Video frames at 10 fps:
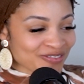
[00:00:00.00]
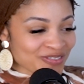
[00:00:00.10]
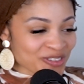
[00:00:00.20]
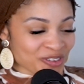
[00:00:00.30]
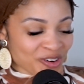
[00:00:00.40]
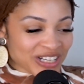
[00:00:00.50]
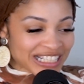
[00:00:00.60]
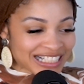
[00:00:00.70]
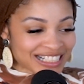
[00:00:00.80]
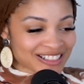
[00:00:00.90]
Before we
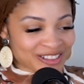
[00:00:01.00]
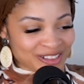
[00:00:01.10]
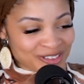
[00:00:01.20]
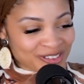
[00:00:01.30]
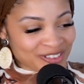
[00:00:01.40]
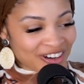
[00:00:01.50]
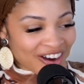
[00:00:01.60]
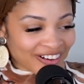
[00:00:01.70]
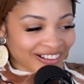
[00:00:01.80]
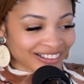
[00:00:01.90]
get into
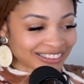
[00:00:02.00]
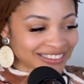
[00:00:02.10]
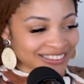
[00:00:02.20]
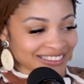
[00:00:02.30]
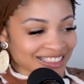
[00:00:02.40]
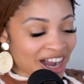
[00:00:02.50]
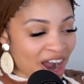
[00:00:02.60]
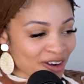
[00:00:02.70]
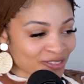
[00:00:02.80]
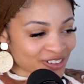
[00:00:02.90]
our
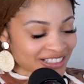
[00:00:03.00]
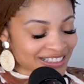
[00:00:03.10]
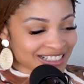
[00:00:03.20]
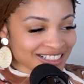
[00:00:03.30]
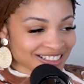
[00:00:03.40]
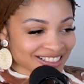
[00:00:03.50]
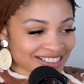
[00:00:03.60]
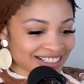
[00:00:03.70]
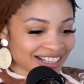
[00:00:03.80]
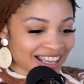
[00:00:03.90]

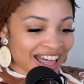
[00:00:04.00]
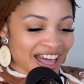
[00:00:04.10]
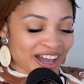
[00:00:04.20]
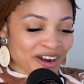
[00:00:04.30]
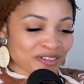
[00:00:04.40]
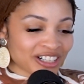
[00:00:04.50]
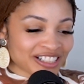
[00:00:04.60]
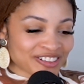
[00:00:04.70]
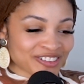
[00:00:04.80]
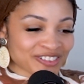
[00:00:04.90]
conversation, I
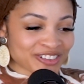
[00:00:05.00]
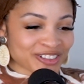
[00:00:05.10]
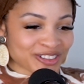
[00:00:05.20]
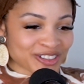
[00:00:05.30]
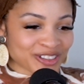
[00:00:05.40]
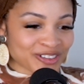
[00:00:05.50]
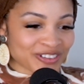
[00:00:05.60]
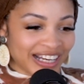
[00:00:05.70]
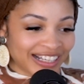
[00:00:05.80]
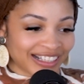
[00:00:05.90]
want you to
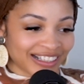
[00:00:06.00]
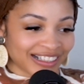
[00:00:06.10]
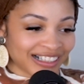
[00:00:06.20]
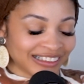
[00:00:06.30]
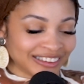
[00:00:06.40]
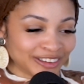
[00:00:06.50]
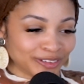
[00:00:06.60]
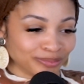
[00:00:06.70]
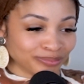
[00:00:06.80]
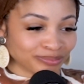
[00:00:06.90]
do a
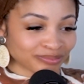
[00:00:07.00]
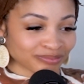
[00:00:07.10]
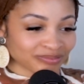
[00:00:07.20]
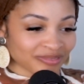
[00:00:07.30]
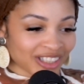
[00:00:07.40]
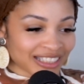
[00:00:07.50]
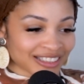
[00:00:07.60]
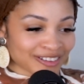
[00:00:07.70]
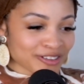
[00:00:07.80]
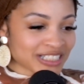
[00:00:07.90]

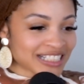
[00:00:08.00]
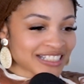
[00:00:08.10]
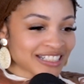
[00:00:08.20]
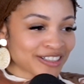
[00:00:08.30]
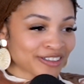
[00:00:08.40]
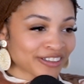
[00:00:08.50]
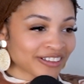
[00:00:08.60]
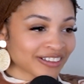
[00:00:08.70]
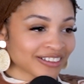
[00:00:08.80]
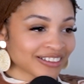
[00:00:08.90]

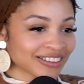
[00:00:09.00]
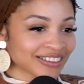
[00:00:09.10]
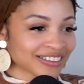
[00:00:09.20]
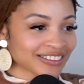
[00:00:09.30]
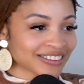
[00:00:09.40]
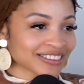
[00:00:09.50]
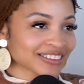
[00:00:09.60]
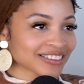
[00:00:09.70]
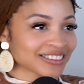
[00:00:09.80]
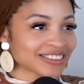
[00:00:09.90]
13-year,
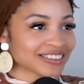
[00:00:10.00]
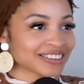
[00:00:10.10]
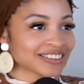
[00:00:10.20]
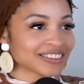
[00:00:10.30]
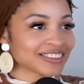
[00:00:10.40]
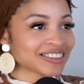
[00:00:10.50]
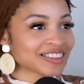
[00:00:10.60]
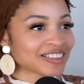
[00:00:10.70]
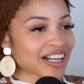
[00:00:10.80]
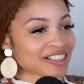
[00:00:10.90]

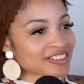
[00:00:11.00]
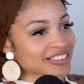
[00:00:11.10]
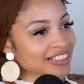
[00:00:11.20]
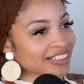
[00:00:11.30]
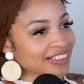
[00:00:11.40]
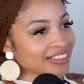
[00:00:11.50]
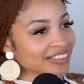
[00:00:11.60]
how do you say,